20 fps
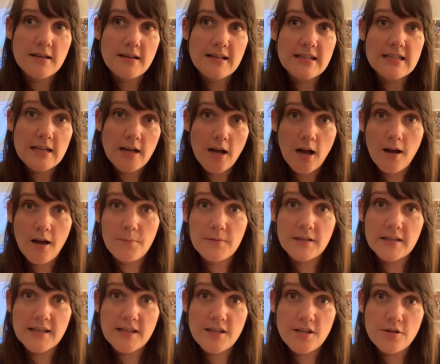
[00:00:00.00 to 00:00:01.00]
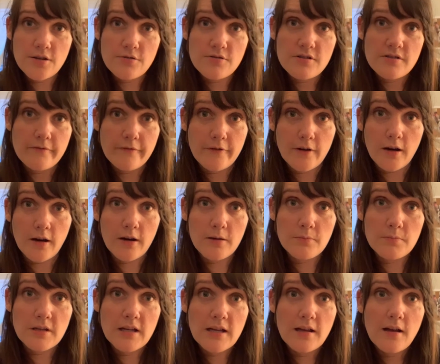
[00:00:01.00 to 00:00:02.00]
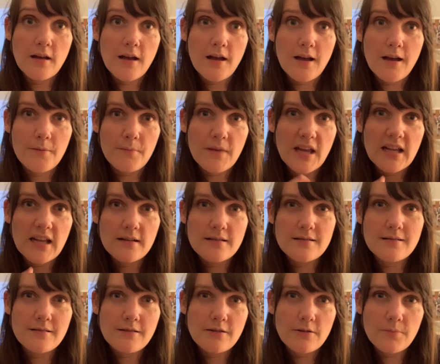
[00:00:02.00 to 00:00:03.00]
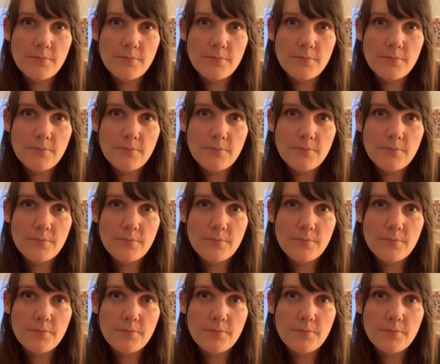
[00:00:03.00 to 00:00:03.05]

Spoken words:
a commonly used verb. And it's a little